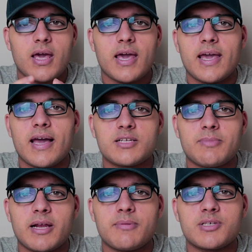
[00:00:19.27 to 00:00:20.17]
Hey guys,
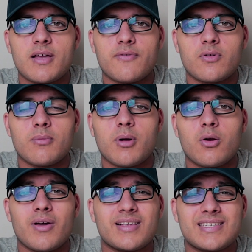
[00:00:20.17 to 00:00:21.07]
my name is Stefano
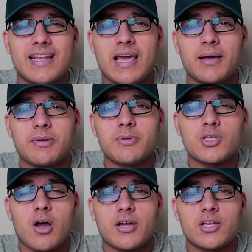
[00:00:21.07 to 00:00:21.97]
Lombardo and today I'm going to be
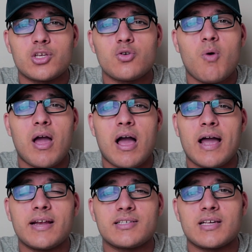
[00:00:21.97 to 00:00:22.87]
talking to you why
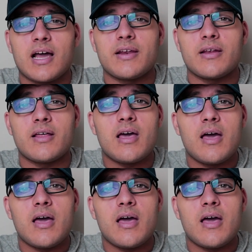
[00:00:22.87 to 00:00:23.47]
I decided